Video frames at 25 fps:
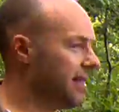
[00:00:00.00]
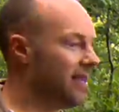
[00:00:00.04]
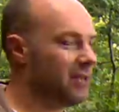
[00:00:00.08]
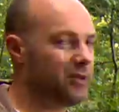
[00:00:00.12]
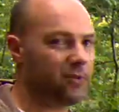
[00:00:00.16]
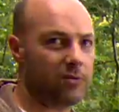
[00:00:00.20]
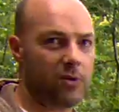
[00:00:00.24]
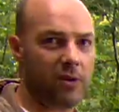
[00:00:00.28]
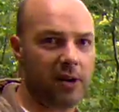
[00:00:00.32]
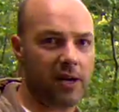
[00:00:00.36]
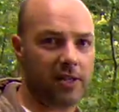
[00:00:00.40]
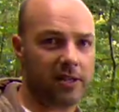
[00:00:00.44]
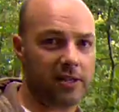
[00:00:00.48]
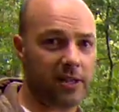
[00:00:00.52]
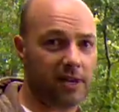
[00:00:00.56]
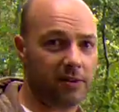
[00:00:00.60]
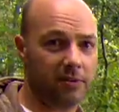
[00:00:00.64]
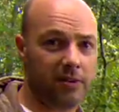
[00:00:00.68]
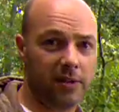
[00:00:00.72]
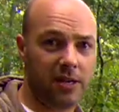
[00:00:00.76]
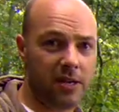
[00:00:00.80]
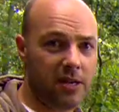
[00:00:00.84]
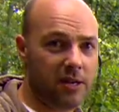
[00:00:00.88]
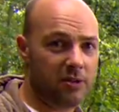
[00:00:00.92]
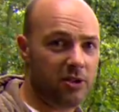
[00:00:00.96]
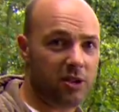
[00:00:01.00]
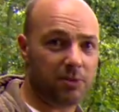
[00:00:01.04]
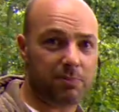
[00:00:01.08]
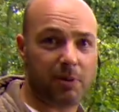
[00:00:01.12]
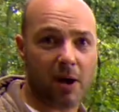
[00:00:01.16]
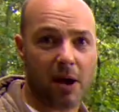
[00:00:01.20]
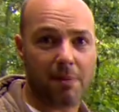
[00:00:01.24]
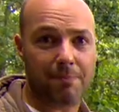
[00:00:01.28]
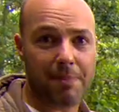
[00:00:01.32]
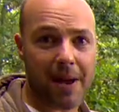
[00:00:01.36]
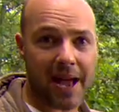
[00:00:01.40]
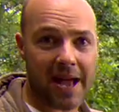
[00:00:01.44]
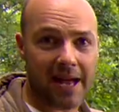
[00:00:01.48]
that's right. So just
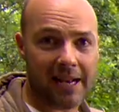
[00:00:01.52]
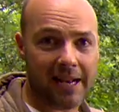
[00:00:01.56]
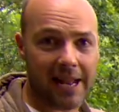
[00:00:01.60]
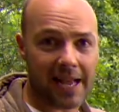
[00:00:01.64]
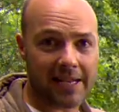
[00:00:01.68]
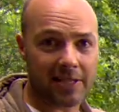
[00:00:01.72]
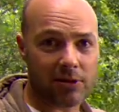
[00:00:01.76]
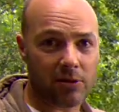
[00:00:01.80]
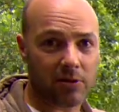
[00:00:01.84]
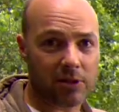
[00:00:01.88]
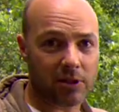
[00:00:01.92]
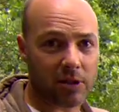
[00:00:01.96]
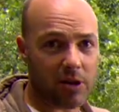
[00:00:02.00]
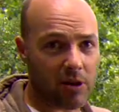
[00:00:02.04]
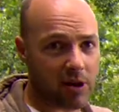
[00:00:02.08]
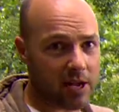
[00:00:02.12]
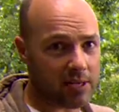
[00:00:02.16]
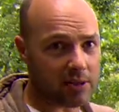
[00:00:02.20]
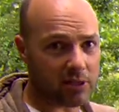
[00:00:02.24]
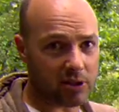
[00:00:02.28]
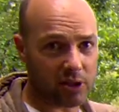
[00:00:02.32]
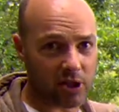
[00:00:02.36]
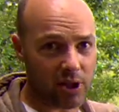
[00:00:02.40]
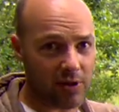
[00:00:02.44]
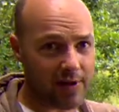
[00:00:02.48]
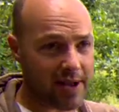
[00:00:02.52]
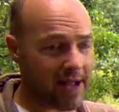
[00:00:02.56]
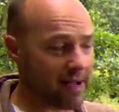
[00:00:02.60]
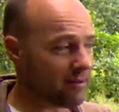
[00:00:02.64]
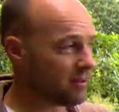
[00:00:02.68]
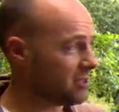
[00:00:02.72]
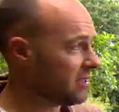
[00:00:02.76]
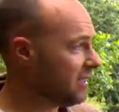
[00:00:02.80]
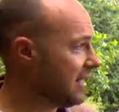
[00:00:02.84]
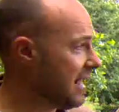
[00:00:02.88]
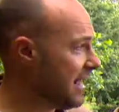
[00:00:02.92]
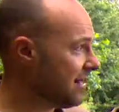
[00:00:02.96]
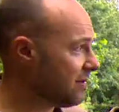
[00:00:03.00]
put a bare lead on, guys, a
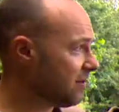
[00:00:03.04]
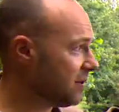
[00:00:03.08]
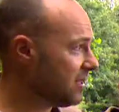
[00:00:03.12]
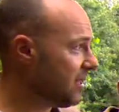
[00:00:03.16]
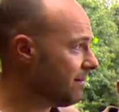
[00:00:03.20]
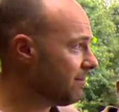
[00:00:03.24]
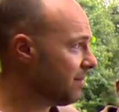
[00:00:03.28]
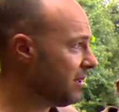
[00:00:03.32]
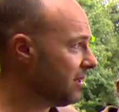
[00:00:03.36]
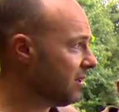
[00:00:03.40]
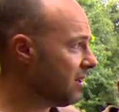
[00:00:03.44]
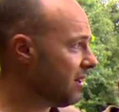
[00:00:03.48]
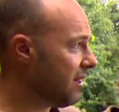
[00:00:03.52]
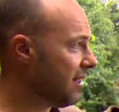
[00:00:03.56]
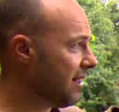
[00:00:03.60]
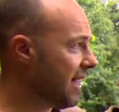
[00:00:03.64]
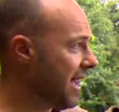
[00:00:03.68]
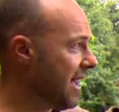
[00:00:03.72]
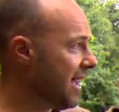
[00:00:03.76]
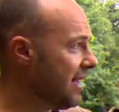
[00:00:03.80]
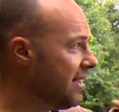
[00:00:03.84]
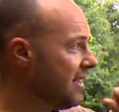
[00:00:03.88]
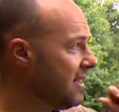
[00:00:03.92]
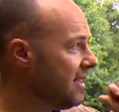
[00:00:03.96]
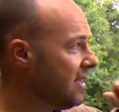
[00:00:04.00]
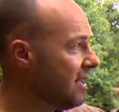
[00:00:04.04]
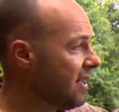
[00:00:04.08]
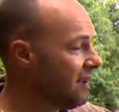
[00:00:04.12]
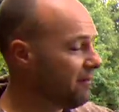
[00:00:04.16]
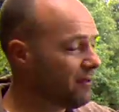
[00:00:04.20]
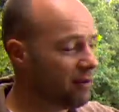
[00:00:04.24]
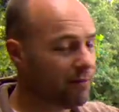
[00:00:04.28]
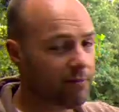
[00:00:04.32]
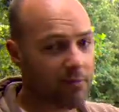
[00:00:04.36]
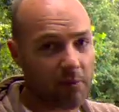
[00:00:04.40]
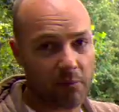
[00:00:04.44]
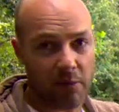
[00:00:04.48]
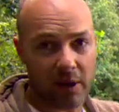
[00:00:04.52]
2-ounce lead or something like that.
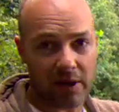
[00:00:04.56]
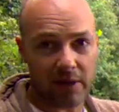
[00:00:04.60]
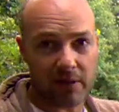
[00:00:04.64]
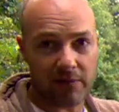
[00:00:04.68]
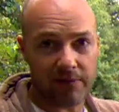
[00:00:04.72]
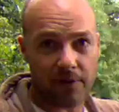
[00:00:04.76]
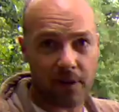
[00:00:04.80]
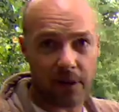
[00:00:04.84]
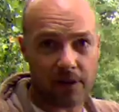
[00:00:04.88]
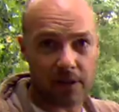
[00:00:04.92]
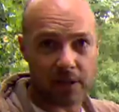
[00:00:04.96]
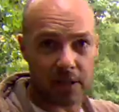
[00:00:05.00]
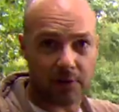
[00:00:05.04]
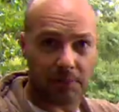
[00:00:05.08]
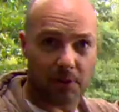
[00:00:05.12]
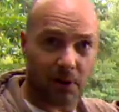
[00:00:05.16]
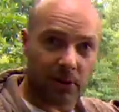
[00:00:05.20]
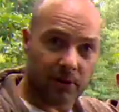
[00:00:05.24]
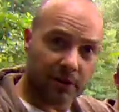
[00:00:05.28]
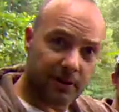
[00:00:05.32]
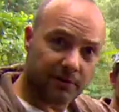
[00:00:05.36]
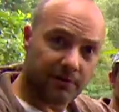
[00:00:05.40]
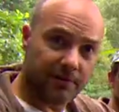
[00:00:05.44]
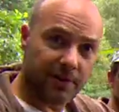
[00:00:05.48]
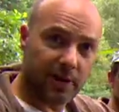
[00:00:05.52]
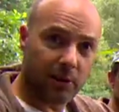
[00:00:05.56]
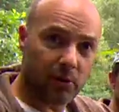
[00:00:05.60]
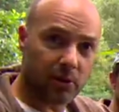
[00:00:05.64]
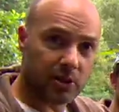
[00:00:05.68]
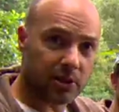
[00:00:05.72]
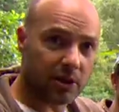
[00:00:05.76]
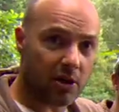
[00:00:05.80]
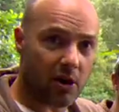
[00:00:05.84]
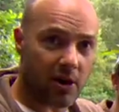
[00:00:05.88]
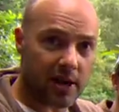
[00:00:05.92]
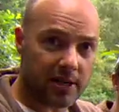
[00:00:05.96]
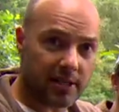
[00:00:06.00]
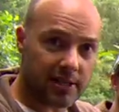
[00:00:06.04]
When you find a spot that feels
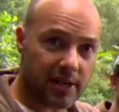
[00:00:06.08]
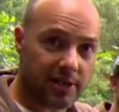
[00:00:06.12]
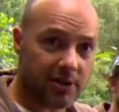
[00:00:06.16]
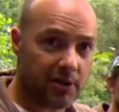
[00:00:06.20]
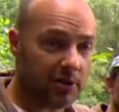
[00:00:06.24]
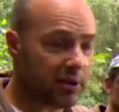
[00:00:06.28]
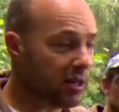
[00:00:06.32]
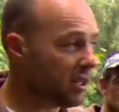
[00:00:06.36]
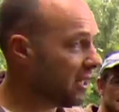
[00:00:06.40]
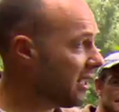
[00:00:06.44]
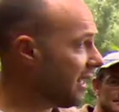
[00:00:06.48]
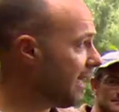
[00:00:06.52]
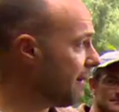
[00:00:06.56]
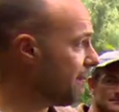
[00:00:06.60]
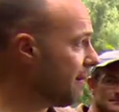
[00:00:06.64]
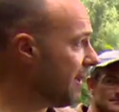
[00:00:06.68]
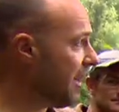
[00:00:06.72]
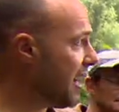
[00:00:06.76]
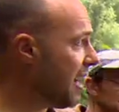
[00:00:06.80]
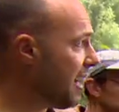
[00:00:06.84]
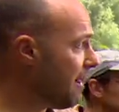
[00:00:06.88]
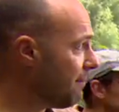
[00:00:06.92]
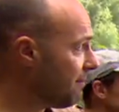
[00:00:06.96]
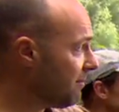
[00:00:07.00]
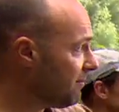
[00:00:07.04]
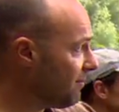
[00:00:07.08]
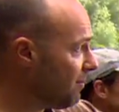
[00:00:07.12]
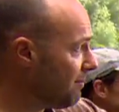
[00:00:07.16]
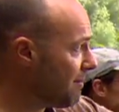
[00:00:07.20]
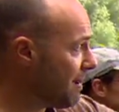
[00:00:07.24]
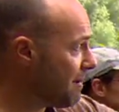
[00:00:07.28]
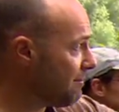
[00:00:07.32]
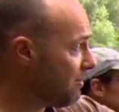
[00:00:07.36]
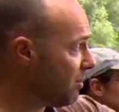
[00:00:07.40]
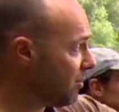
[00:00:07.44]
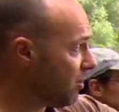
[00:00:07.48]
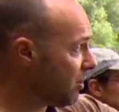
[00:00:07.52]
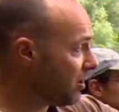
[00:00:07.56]
nice, then you can clip it up.
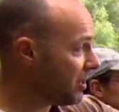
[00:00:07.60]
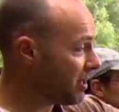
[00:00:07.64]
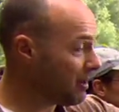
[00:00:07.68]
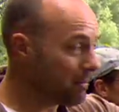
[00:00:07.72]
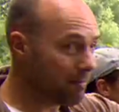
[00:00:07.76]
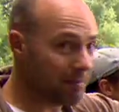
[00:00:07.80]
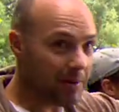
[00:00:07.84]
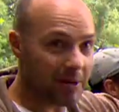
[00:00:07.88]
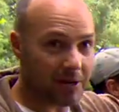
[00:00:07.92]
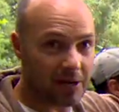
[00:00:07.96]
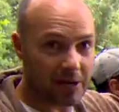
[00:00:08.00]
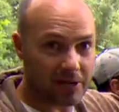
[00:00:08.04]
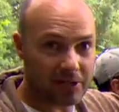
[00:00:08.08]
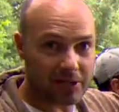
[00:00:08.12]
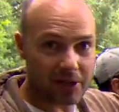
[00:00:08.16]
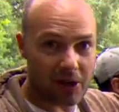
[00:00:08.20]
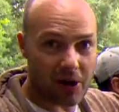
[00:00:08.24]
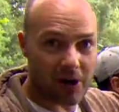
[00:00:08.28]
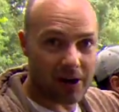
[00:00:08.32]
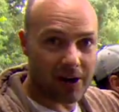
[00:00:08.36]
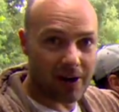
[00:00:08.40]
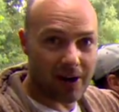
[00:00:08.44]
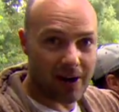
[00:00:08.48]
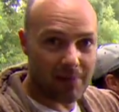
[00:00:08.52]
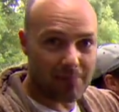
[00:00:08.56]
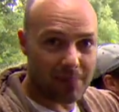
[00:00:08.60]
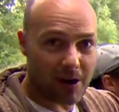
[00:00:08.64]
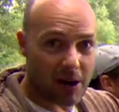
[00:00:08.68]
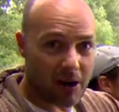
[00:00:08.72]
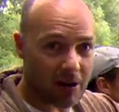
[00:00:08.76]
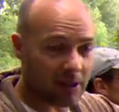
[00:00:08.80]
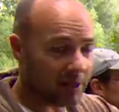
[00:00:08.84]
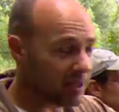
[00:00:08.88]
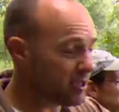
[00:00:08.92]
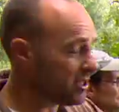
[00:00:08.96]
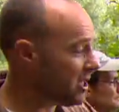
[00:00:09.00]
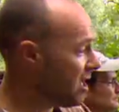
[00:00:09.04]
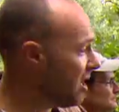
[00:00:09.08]
Remember what your skyline
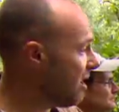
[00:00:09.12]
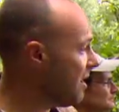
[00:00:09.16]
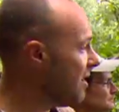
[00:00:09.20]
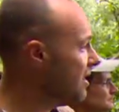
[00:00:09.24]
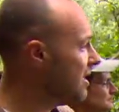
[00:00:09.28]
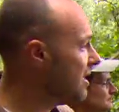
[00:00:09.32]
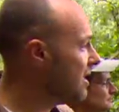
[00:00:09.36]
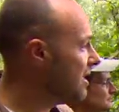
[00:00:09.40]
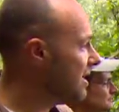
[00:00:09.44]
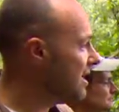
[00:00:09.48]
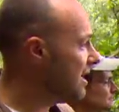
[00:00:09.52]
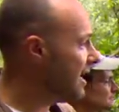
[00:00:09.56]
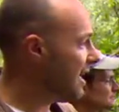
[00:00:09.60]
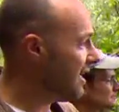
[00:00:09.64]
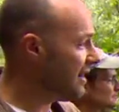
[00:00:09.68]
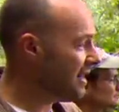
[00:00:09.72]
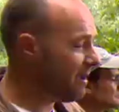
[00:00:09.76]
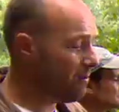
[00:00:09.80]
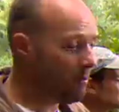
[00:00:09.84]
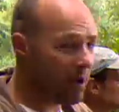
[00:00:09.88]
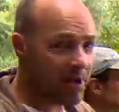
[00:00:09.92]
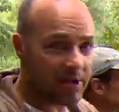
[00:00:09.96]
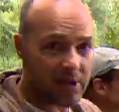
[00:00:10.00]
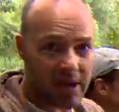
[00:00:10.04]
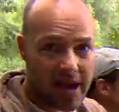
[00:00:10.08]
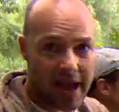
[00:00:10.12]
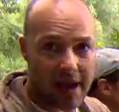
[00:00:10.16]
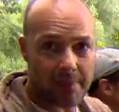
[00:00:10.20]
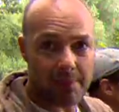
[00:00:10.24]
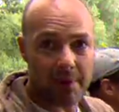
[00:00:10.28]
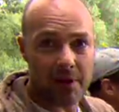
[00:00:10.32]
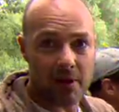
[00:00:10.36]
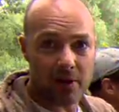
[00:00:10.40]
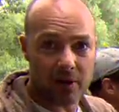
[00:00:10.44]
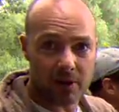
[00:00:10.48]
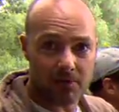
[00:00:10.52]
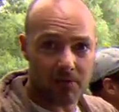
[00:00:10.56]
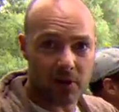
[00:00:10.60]
markers are, and then when you're
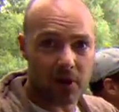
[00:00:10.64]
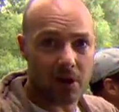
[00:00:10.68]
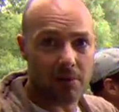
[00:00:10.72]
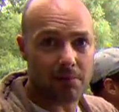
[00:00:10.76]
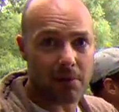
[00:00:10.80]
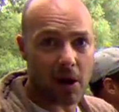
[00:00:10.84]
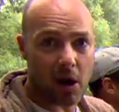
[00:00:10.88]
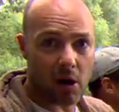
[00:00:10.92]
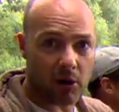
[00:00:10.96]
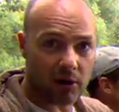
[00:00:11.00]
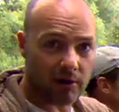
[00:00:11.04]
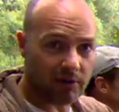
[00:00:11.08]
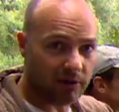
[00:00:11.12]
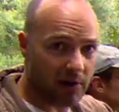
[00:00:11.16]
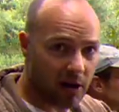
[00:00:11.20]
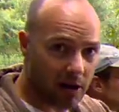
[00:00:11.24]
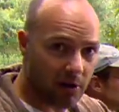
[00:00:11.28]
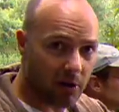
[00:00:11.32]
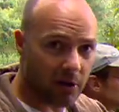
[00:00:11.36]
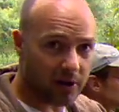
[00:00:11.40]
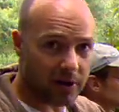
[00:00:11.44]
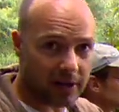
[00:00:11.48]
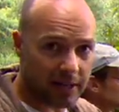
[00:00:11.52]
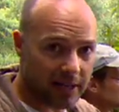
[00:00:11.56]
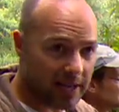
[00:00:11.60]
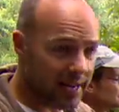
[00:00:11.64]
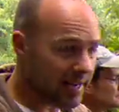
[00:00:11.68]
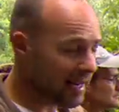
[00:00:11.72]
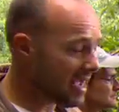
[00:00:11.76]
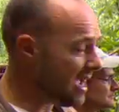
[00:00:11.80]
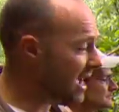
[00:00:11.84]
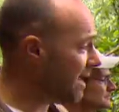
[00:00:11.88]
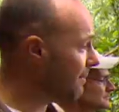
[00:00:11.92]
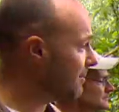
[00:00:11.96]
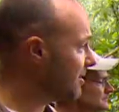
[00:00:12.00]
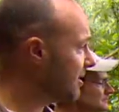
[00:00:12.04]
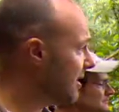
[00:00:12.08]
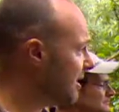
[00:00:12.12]
happy, you can put a marker float on and get it
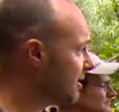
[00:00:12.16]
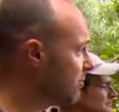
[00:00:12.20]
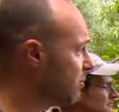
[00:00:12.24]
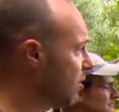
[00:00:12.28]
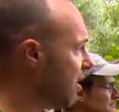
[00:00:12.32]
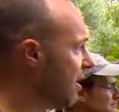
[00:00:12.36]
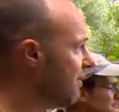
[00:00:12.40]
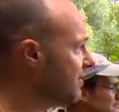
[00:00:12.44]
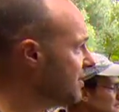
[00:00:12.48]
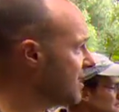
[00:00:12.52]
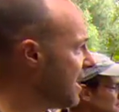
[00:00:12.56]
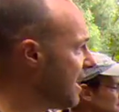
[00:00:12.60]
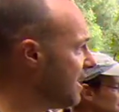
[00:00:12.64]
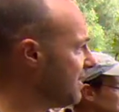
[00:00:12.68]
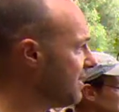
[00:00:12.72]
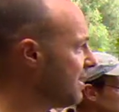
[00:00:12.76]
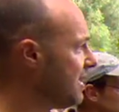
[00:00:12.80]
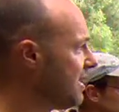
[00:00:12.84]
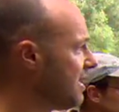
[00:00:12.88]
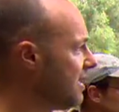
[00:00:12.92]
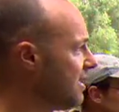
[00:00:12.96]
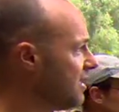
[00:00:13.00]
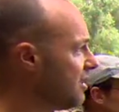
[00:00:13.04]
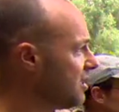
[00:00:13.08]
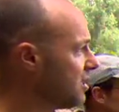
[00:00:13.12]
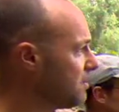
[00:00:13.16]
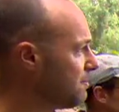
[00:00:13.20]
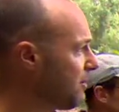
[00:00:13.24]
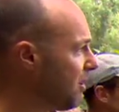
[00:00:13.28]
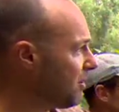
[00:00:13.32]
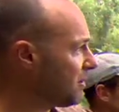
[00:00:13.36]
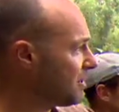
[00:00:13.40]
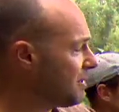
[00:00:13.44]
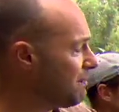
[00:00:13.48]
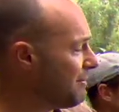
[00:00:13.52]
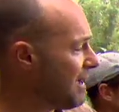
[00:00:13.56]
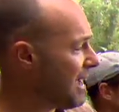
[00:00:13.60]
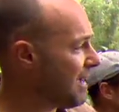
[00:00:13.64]
up. So that's what I've done. The
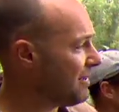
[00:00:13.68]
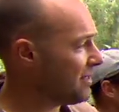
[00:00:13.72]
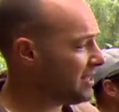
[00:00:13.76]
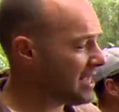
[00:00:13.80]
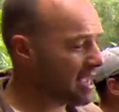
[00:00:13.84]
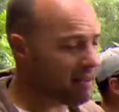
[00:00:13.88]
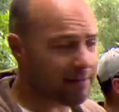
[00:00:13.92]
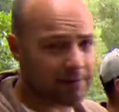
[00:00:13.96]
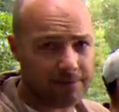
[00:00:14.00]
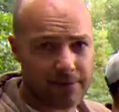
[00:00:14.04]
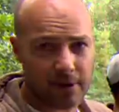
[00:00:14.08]
spot's about 10